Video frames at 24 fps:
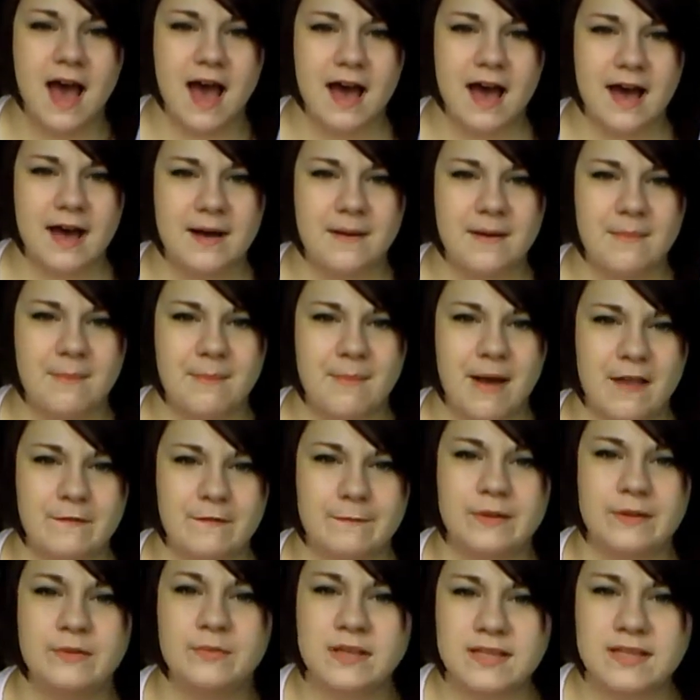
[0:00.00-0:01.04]

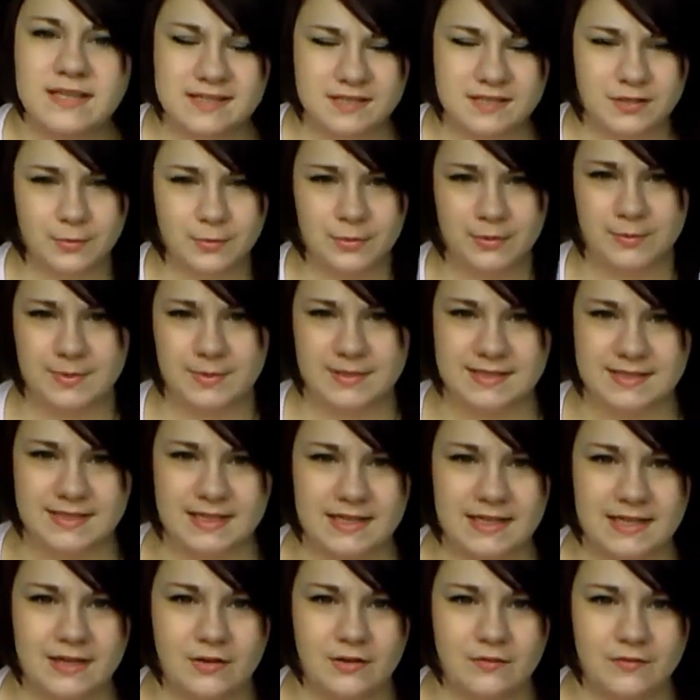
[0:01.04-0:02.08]
I've been really super
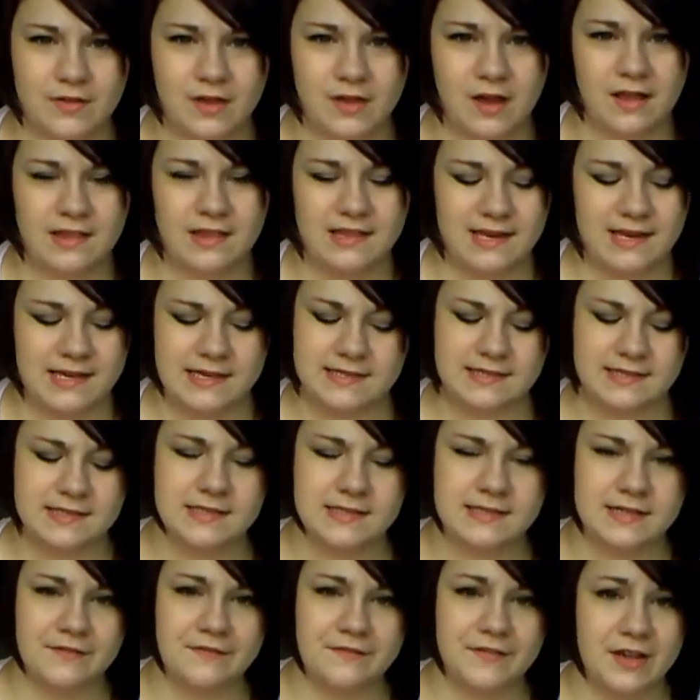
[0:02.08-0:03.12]
busy over the holidays
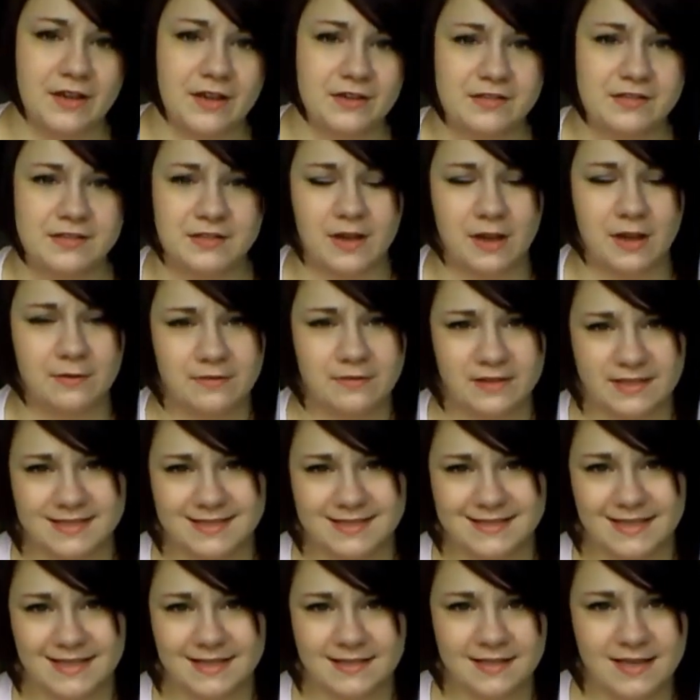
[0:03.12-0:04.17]
and stuff, and I also got really
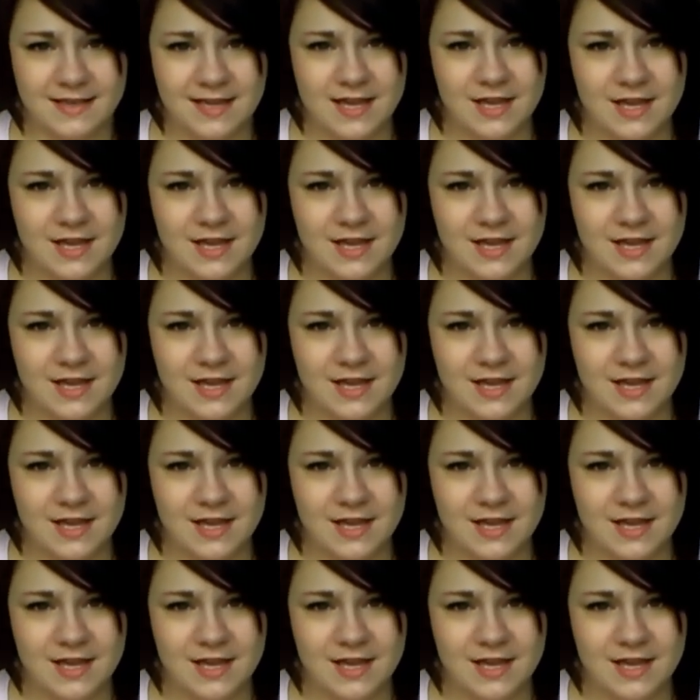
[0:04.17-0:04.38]
sick.